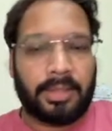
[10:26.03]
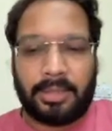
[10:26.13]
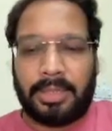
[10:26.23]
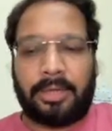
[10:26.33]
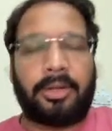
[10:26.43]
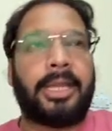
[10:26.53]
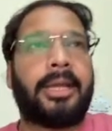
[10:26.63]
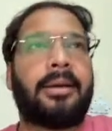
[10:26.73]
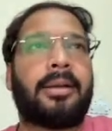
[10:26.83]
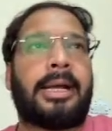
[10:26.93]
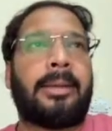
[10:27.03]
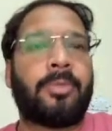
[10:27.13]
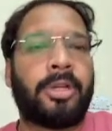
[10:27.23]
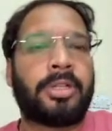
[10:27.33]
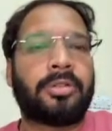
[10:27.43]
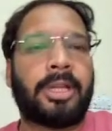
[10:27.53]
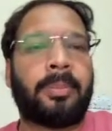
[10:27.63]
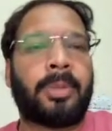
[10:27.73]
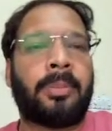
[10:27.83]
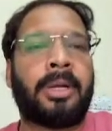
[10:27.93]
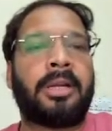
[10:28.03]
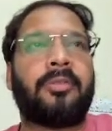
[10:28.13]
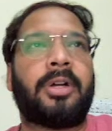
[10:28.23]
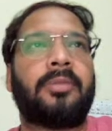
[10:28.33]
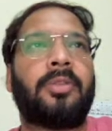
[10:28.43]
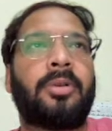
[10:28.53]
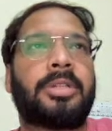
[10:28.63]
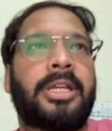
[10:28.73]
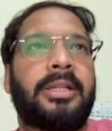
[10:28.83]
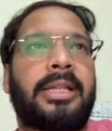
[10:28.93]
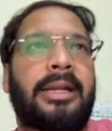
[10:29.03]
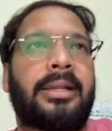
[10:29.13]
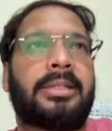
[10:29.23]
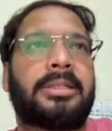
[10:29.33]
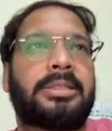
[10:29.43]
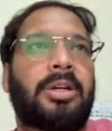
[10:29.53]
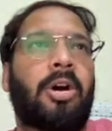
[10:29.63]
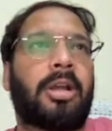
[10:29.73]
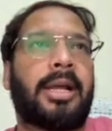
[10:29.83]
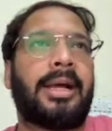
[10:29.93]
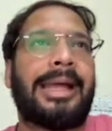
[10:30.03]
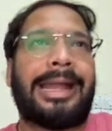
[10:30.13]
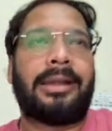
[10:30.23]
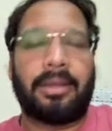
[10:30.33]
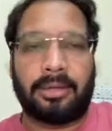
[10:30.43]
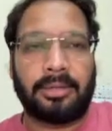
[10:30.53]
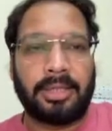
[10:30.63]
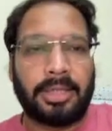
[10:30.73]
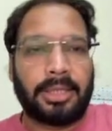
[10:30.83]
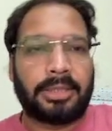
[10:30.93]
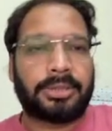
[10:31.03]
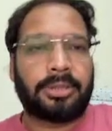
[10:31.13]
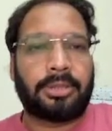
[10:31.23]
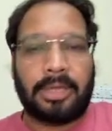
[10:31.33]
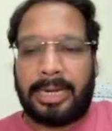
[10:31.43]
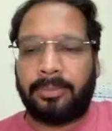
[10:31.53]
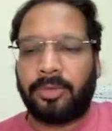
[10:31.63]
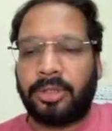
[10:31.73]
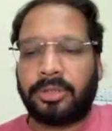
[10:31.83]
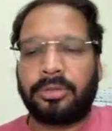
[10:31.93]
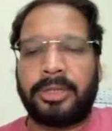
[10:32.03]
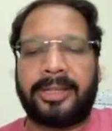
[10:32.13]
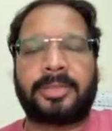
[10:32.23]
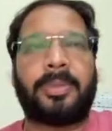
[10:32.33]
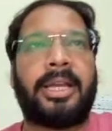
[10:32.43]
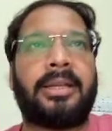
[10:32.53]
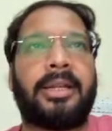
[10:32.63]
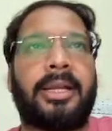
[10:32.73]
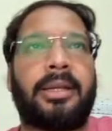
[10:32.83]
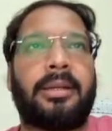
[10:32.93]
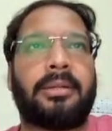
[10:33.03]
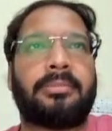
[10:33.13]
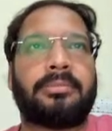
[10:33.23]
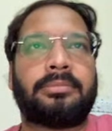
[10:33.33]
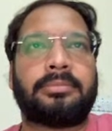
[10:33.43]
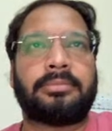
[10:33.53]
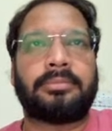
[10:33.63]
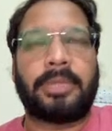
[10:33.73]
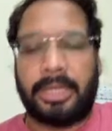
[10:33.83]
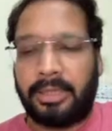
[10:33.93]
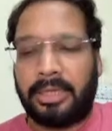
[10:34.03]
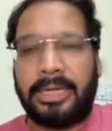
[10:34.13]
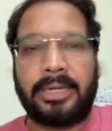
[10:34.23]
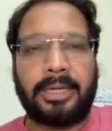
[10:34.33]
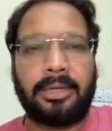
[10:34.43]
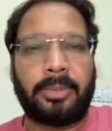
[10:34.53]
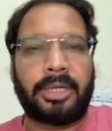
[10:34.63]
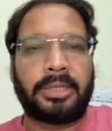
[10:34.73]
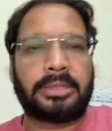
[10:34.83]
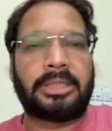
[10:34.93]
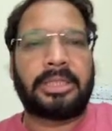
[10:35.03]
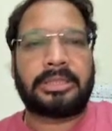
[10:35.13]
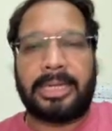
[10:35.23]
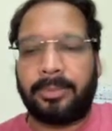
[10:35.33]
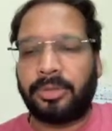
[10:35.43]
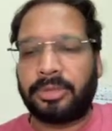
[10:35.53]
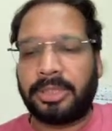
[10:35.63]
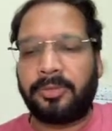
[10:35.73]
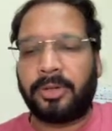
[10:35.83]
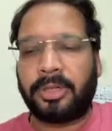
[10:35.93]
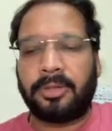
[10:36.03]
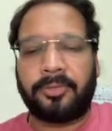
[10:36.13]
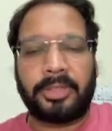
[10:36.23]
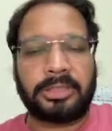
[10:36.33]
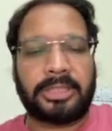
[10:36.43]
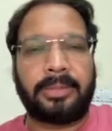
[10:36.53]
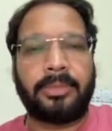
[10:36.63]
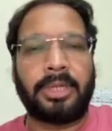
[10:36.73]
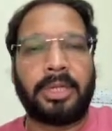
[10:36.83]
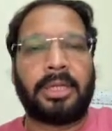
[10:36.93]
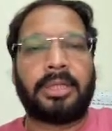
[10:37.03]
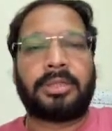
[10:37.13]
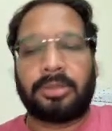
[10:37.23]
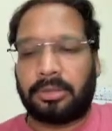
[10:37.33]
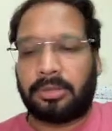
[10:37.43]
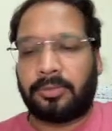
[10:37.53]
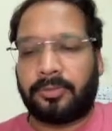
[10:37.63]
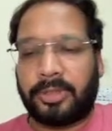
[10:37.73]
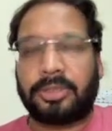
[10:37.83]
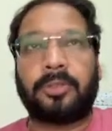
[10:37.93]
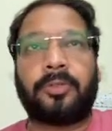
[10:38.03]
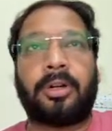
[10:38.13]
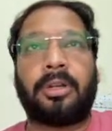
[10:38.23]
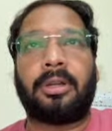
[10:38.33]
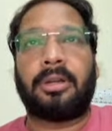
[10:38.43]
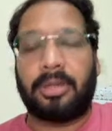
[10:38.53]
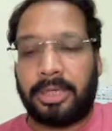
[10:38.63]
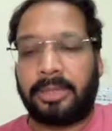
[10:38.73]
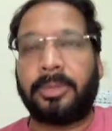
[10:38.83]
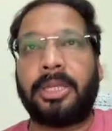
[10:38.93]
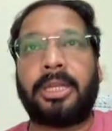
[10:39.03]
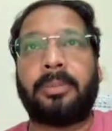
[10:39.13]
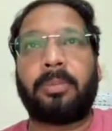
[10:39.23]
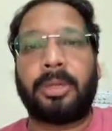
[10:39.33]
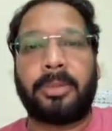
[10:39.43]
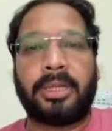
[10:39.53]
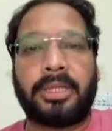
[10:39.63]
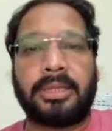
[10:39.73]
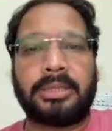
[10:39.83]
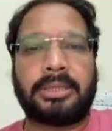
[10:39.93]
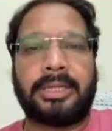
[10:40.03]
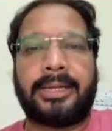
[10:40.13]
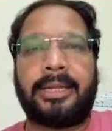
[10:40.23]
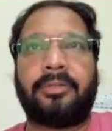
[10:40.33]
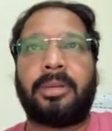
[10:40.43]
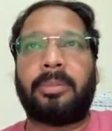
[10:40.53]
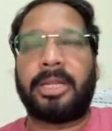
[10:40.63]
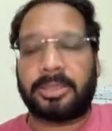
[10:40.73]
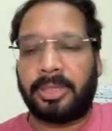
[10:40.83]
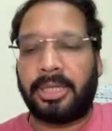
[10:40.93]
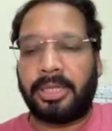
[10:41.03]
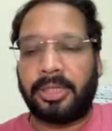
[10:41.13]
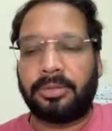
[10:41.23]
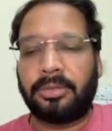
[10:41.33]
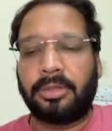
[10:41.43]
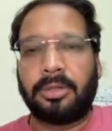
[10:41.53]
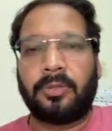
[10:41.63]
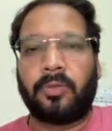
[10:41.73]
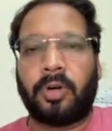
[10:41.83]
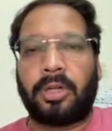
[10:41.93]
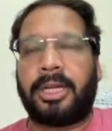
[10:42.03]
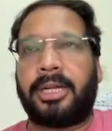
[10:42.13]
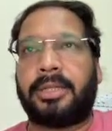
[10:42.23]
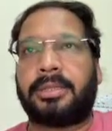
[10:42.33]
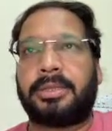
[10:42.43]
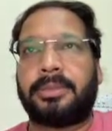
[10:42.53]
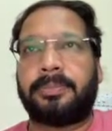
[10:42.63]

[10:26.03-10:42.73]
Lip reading: Now here I'm going to implement one more thing, that is Aura handler. So I'm going to explain it in detail because this I am using for the first time. So first of all, let me implement this, then I will be explaining you what it is.